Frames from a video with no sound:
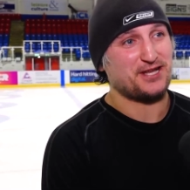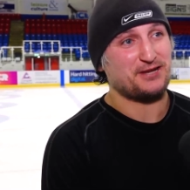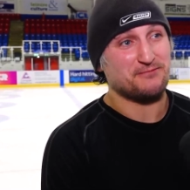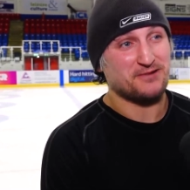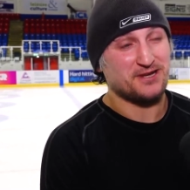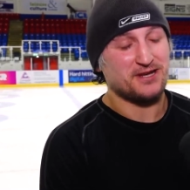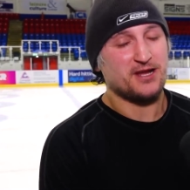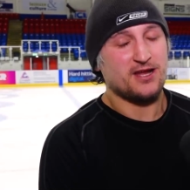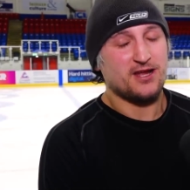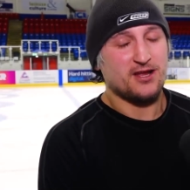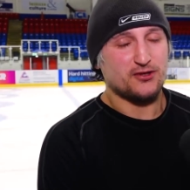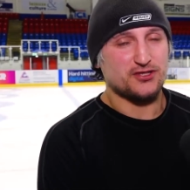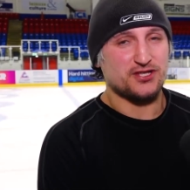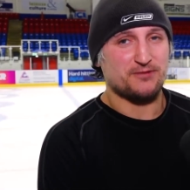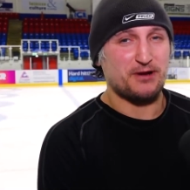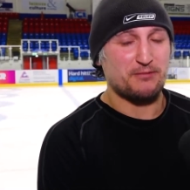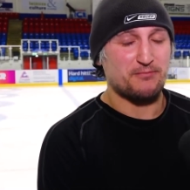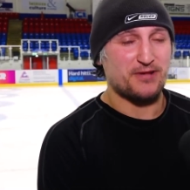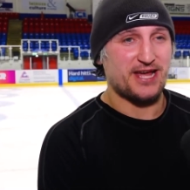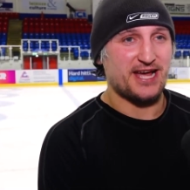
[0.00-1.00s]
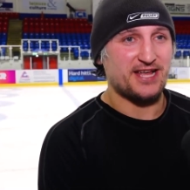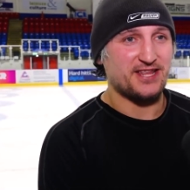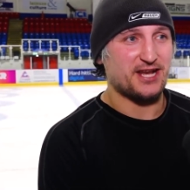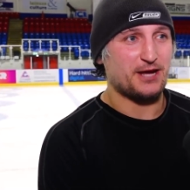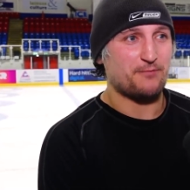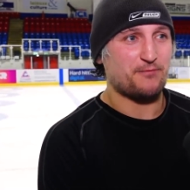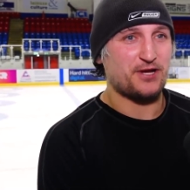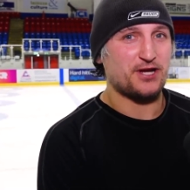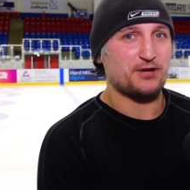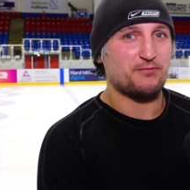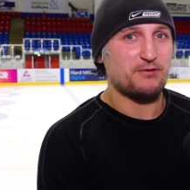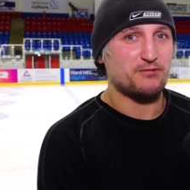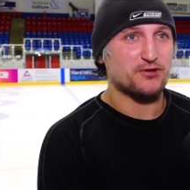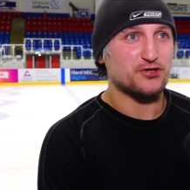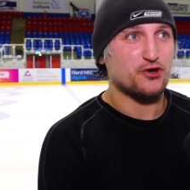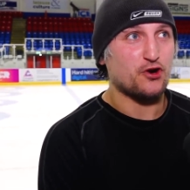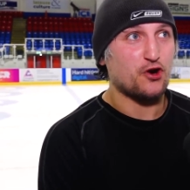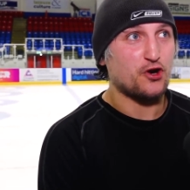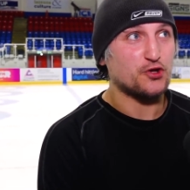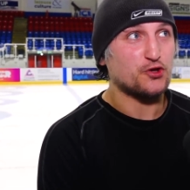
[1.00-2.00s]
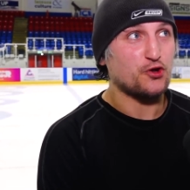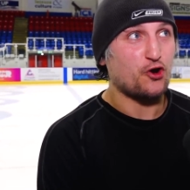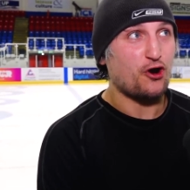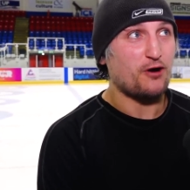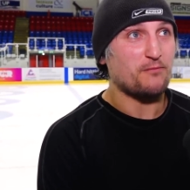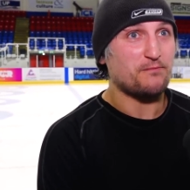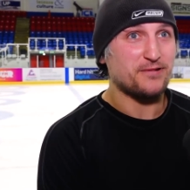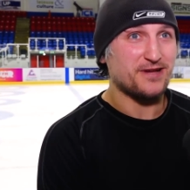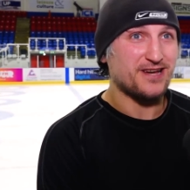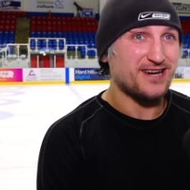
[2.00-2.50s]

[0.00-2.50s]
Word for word: And I think by the end of that period, we were sort of on top.